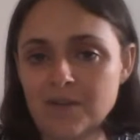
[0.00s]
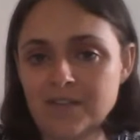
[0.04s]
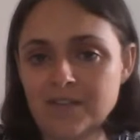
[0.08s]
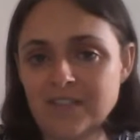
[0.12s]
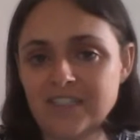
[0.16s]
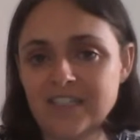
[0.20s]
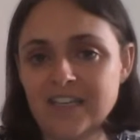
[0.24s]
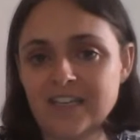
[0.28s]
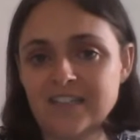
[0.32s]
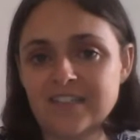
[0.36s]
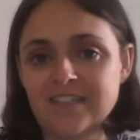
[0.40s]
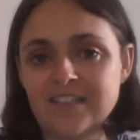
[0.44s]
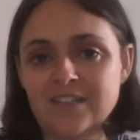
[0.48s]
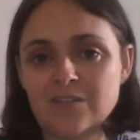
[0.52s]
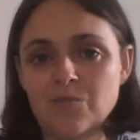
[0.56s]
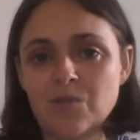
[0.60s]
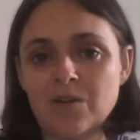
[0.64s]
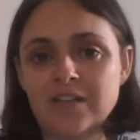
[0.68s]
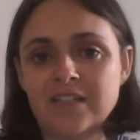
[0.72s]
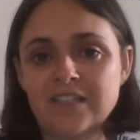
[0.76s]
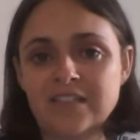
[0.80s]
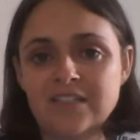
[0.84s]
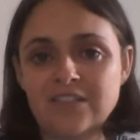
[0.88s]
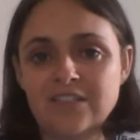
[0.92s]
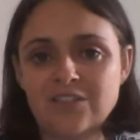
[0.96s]
much attention to
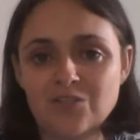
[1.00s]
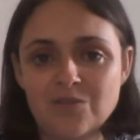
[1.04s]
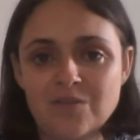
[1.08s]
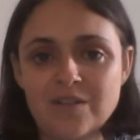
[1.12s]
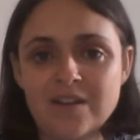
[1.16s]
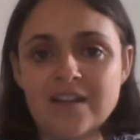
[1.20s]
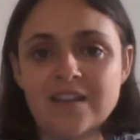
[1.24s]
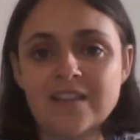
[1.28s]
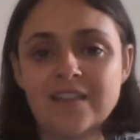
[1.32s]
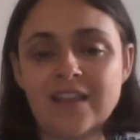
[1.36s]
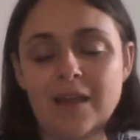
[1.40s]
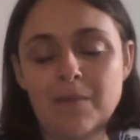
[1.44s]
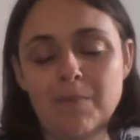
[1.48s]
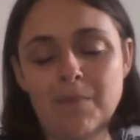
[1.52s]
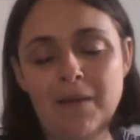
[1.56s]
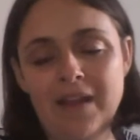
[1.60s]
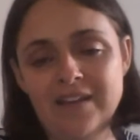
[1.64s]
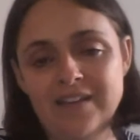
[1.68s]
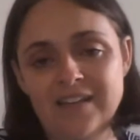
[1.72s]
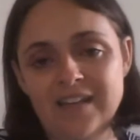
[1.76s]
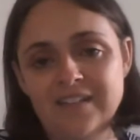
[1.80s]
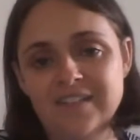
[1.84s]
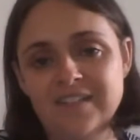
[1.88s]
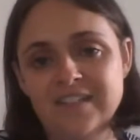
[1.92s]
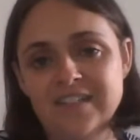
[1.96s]
what he's doing. They pay
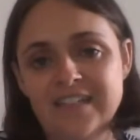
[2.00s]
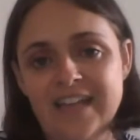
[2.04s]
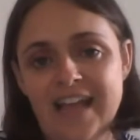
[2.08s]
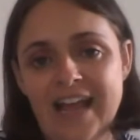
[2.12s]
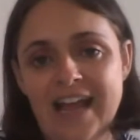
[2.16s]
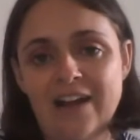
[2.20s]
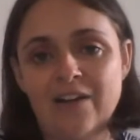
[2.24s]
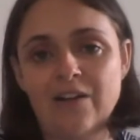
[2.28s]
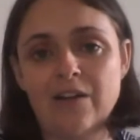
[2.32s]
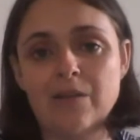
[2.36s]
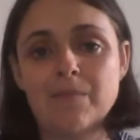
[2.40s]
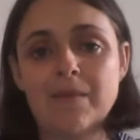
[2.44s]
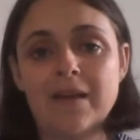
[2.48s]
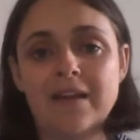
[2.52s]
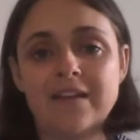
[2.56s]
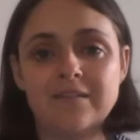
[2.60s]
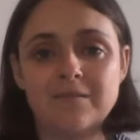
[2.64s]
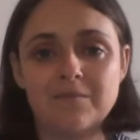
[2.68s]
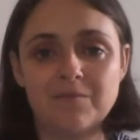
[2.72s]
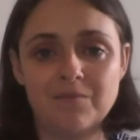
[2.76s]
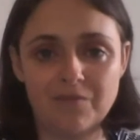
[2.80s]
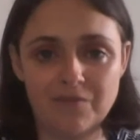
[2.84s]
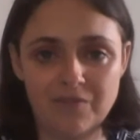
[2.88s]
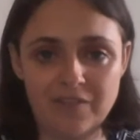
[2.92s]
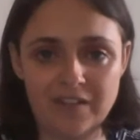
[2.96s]
attention to how he makes
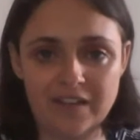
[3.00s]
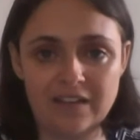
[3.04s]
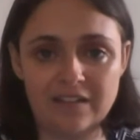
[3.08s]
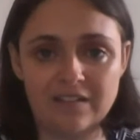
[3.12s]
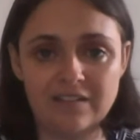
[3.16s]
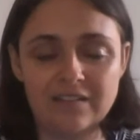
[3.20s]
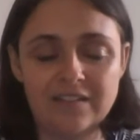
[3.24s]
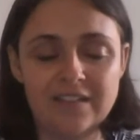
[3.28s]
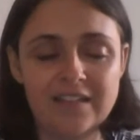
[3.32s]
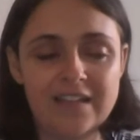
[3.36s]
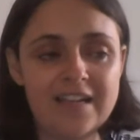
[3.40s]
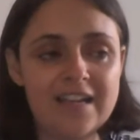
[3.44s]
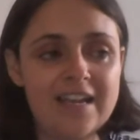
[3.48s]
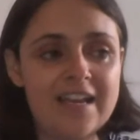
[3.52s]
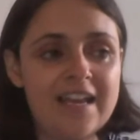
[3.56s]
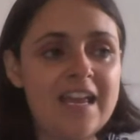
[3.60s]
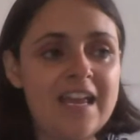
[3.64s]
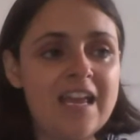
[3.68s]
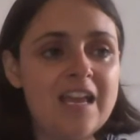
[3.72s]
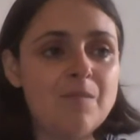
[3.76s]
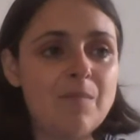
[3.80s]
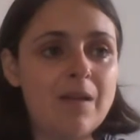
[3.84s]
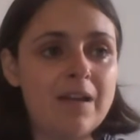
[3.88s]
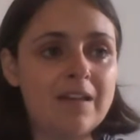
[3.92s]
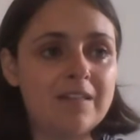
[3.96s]
them feel.
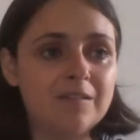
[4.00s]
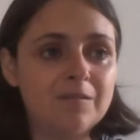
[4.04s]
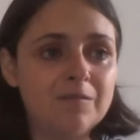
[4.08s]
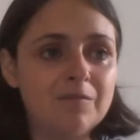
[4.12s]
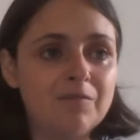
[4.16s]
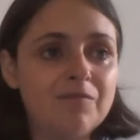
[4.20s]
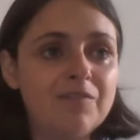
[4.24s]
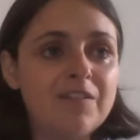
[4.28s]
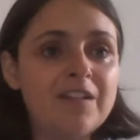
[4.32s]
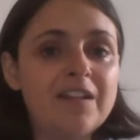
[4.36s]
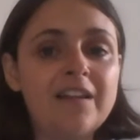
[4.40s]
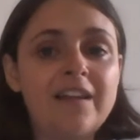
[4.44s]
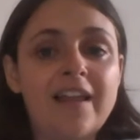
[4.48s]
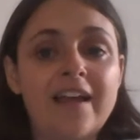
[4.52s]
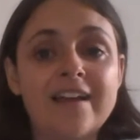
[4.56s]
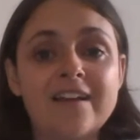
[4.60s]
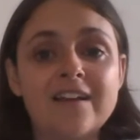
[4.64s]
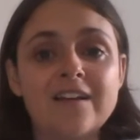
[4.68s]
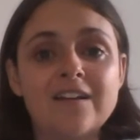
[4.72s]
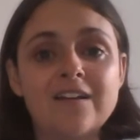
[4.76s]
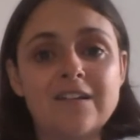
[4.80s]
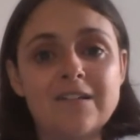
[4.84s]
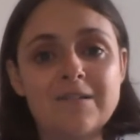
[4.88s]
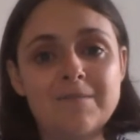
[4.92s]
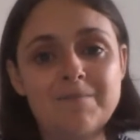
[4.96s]
He makes them feel
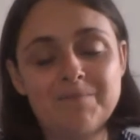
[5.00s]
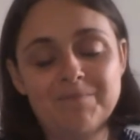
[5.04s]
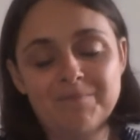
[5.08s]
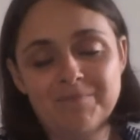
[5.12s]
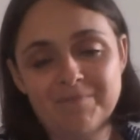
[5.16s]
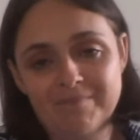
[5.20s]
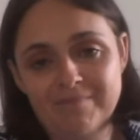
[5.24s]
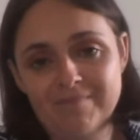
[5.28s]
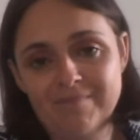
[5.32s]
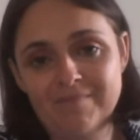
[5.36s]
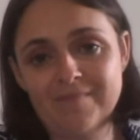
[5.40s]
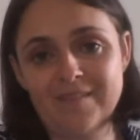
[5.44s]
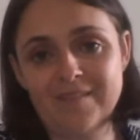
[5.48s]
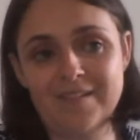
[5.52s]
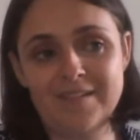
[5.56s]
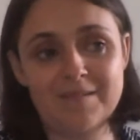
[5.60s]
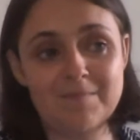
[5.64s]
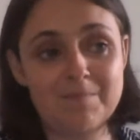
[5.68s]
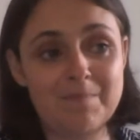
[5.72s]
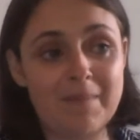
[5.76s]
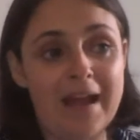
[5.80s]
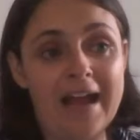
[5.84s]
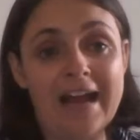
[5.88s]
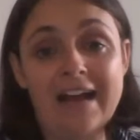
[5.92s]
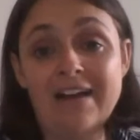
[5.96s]
like
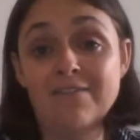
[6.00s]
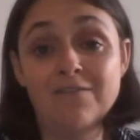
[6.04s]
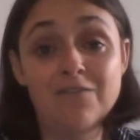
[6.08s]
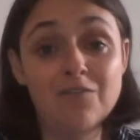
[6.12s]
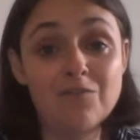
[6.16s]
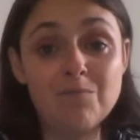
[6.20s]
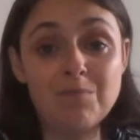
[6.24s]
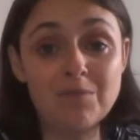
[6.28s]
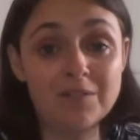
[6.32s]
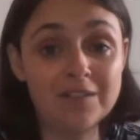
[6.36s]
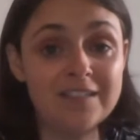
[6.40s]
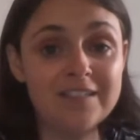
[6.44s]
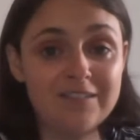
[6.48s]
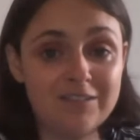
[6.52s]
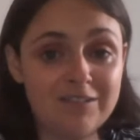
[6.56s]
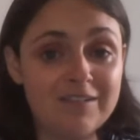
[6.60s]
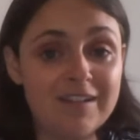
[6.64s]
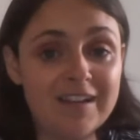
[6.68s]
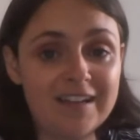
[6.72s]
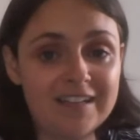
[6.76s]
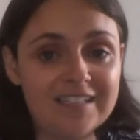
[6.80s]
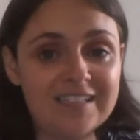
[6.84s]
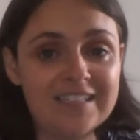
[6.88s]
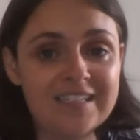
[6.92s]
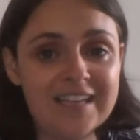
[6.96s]
powerful bullies who
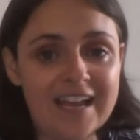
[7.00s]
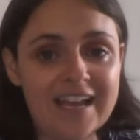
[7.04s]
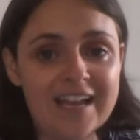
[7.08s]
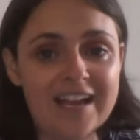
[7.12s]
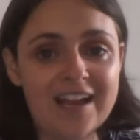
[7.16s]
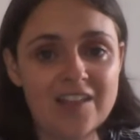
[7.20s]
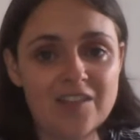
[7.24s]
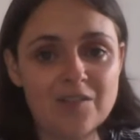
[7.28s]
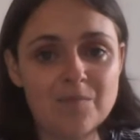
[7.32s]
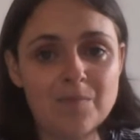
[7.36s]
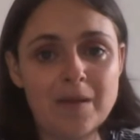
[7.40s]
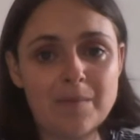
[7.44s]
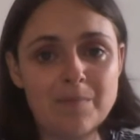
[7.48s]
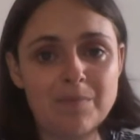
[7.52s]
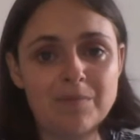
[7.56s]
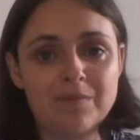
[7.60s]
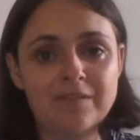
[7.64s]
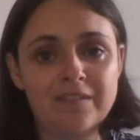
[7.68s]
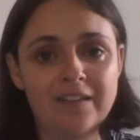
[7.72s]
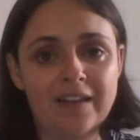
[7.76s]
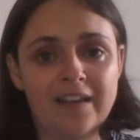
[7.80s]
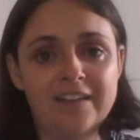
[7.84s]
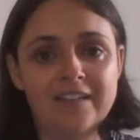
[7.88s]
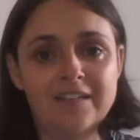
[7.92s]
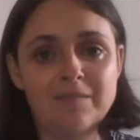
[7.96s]
get to take other
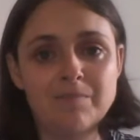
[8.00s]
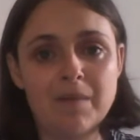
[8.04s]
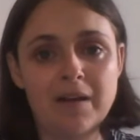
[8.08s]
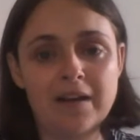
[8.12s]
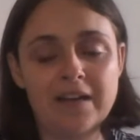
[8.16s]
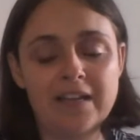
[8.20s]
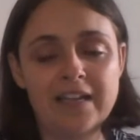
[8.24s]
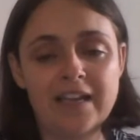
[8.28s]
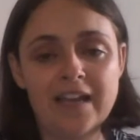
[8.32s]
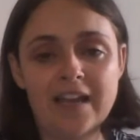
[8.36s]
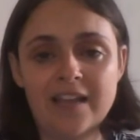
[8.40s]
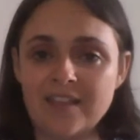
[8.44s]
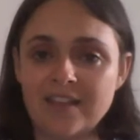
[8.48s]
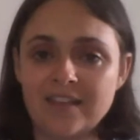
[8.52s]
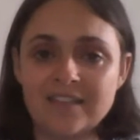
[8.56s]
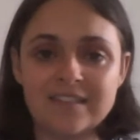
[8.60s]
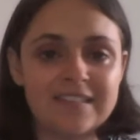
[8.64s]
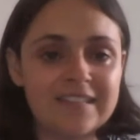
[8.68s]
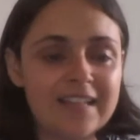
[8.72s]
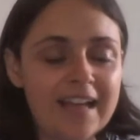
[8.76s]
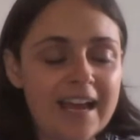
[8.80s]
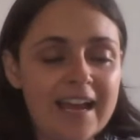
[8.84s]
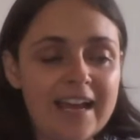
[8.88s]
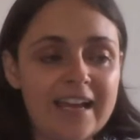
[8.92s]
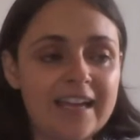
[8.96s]
people's lunch money and then
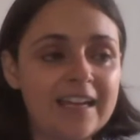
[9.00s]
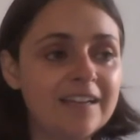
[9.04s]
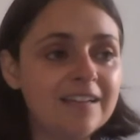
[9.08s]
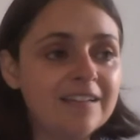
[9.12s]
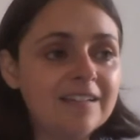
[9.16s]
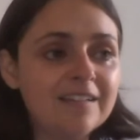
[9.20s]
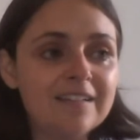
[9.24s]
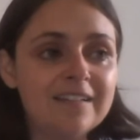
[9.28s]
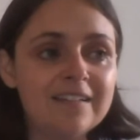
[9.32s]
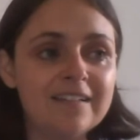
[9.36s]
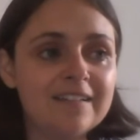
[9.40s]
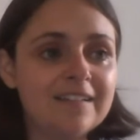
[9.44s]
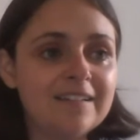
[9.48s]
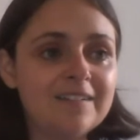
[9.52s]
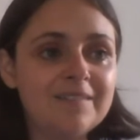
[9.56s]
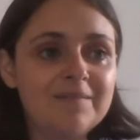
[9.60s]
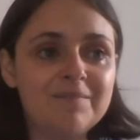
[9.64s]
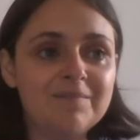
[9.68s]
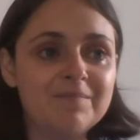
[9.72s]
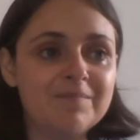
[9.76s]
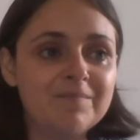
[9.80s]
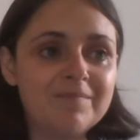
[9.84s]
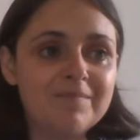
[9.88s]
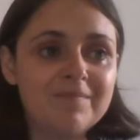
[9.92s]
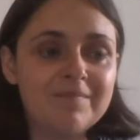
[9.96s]
say,
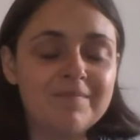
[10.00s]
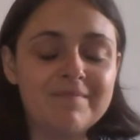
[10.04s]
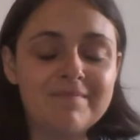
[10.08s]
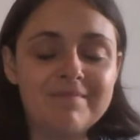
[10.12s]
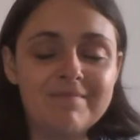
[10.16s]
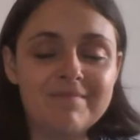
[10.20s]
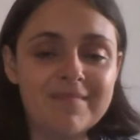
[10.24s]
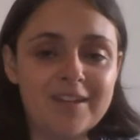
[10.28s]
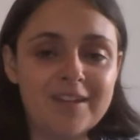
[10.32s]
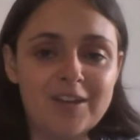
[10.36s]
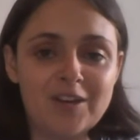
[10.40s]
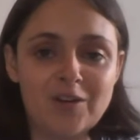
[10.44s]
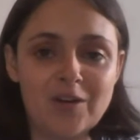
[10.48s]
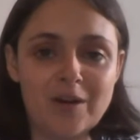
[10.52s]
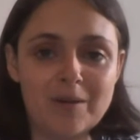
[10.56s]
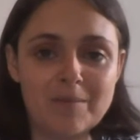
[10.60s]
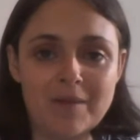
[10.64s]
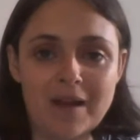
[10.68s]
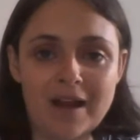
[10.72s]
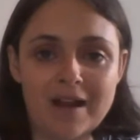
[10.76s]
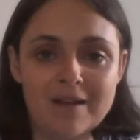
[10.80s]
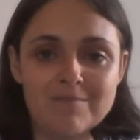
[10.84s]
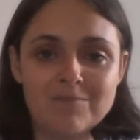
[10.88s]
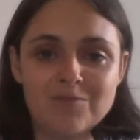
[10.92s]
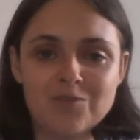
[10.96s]
you know,
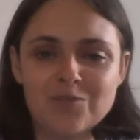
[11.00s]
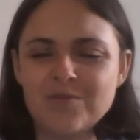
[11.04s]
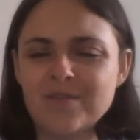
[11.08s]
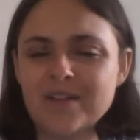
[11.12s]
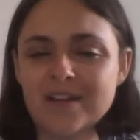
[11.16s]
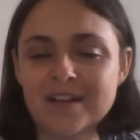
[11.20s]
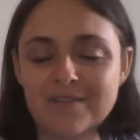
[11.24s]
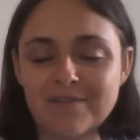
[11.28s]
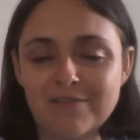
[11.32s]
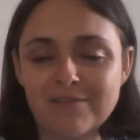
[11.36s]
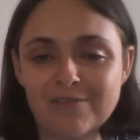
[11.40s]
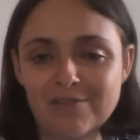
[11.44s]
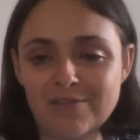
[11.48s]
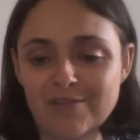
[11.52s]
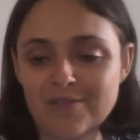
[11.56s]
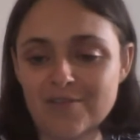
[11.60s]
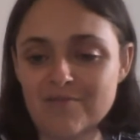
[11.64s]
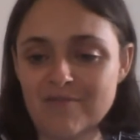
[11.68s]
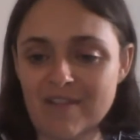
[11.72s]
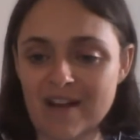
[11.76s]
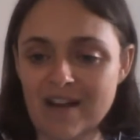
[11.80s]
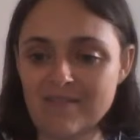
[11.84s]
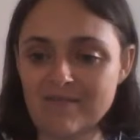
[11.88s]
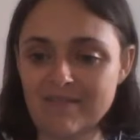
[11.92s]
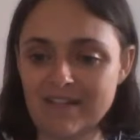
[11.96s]
I'm doing it for all the
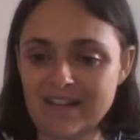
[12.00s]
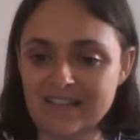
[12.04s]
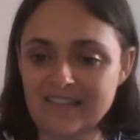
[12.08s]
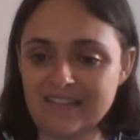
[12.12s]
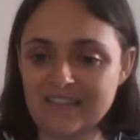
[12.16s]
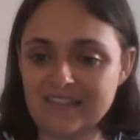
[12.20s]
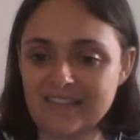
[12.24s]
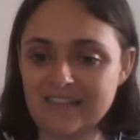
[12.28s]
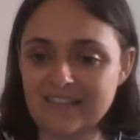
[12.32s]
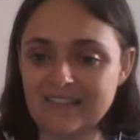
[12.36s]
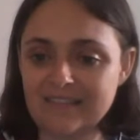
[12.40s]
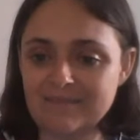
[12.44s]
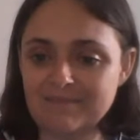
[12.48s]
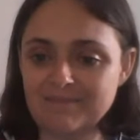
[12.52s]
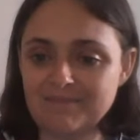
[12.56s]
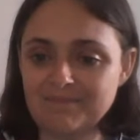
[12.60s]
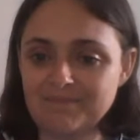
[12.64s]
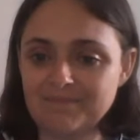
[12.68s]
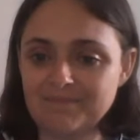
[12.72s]
right reasons.